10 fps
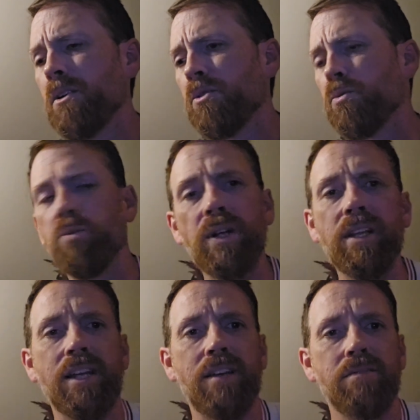
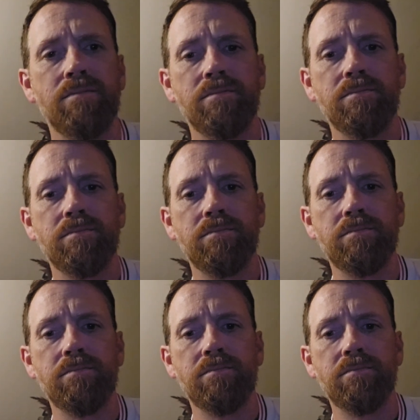really
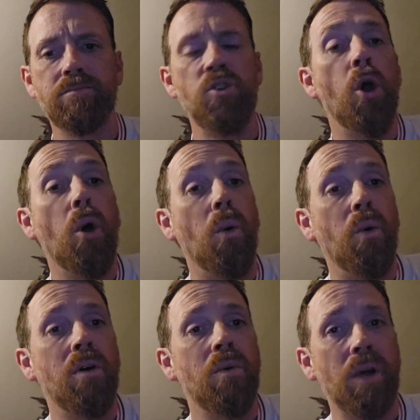know
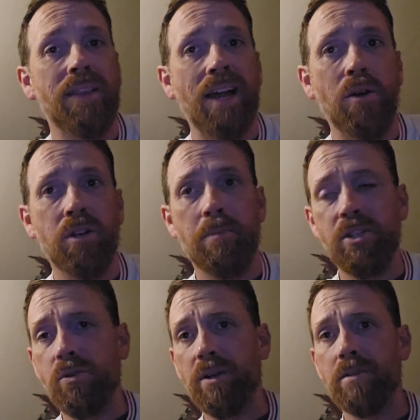what that outcome is
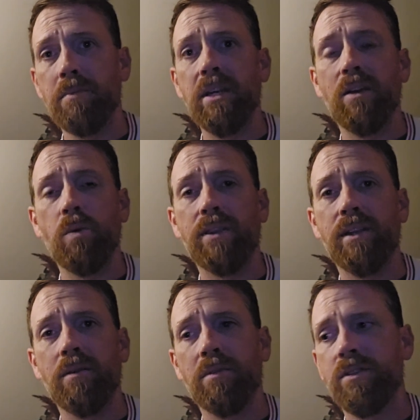going to be and what
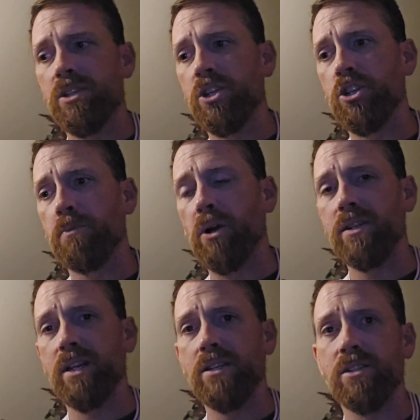their decision
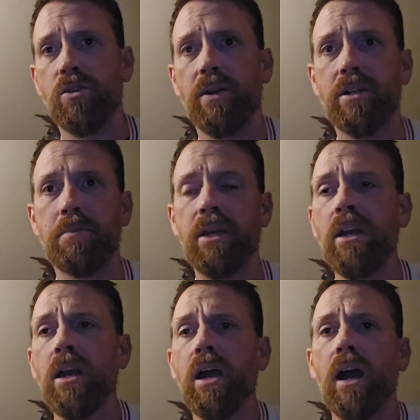process is going to be.
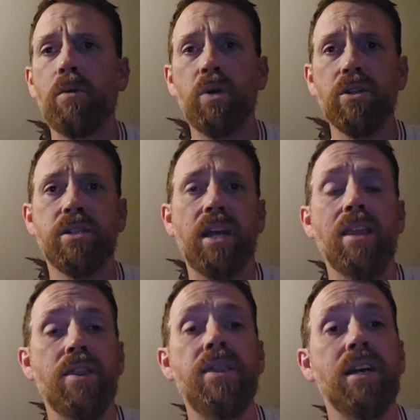I will say
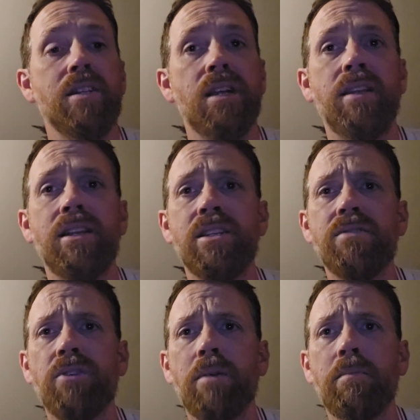this, and this is
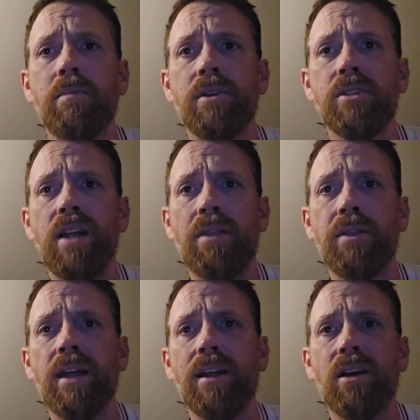there's an
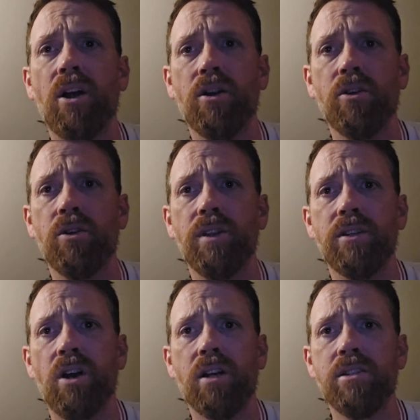Athletic article that
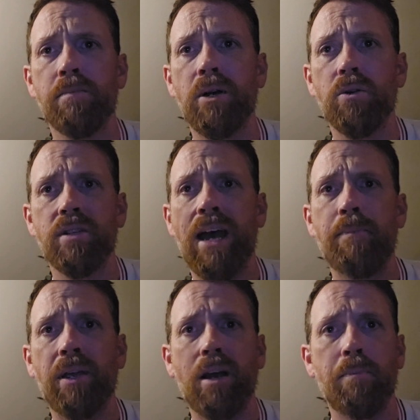talks about
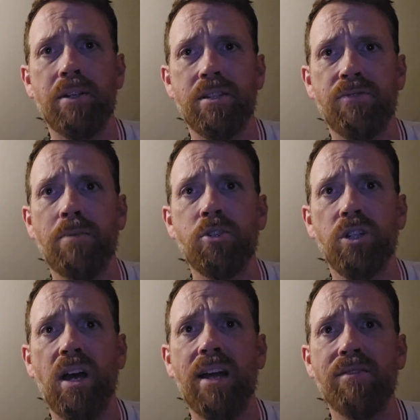tapping up. It's from
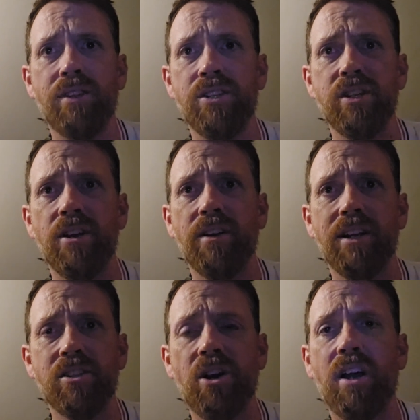July of this year, and
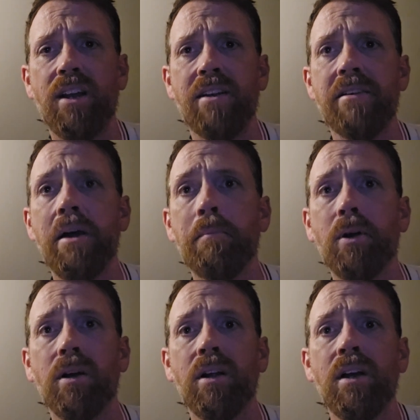it's got a
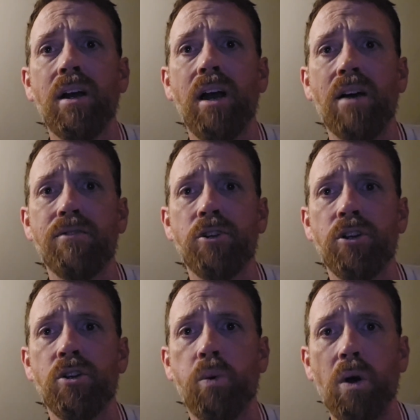number of
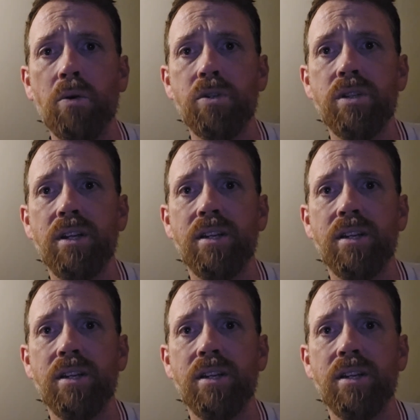good quotes.